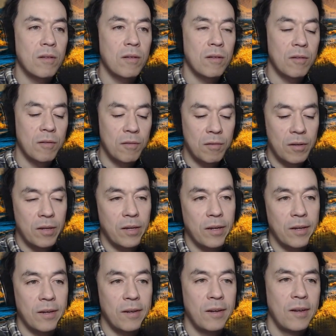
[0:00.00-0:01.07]

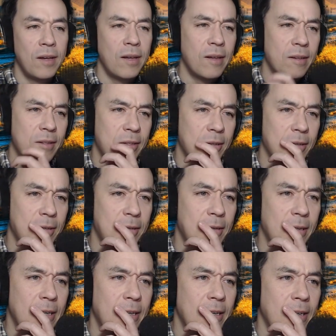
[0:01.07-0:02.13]
Okay. So,
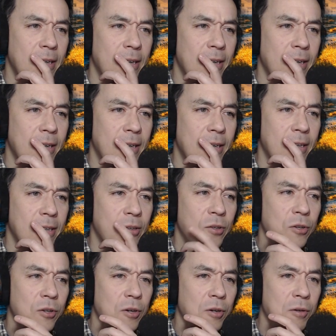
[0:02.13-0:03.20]

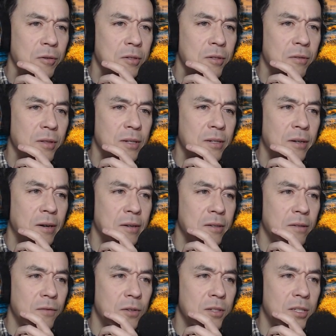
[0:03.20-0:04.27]
go to the
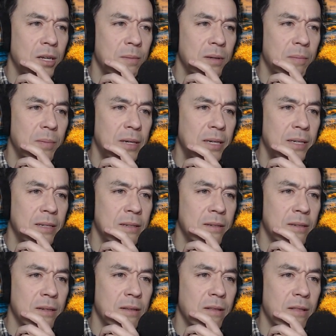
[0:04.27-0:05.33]
doctor for stomach
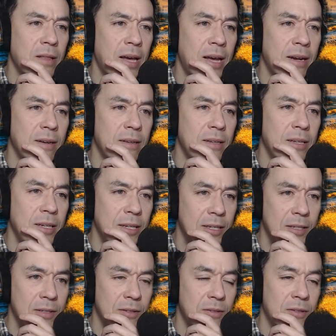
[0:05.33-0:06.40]
pains. That
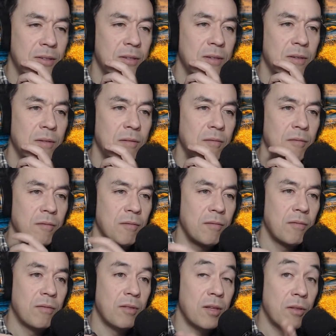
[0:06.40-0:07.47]
is
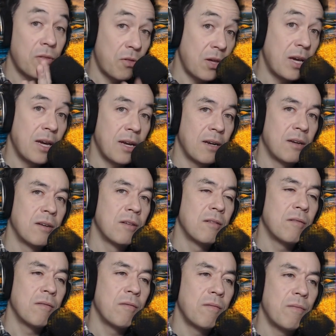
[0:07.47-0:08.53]
the thing,
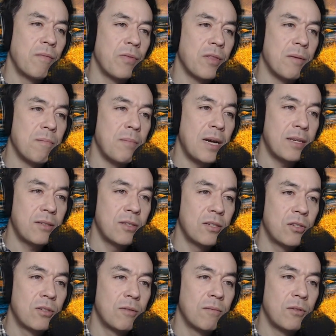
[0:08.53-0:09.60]
the
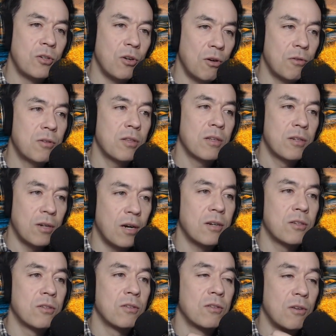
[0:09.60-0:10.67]
message. Go to the
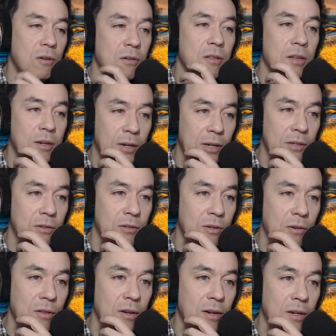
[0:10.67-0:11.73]
doctor, go to the doctor,
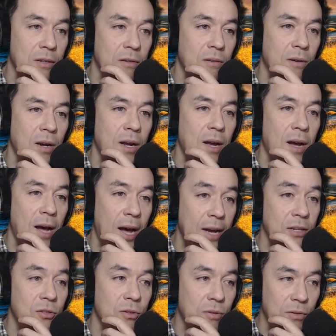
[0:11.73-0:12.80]
go to the doctor.
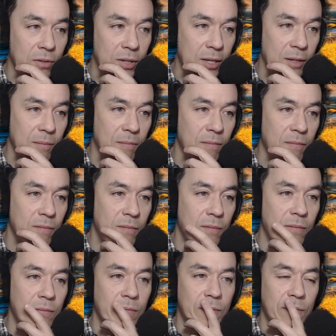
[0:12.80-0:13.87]
I told him.
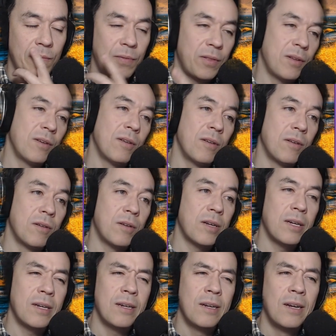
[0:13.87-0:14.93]
Okay.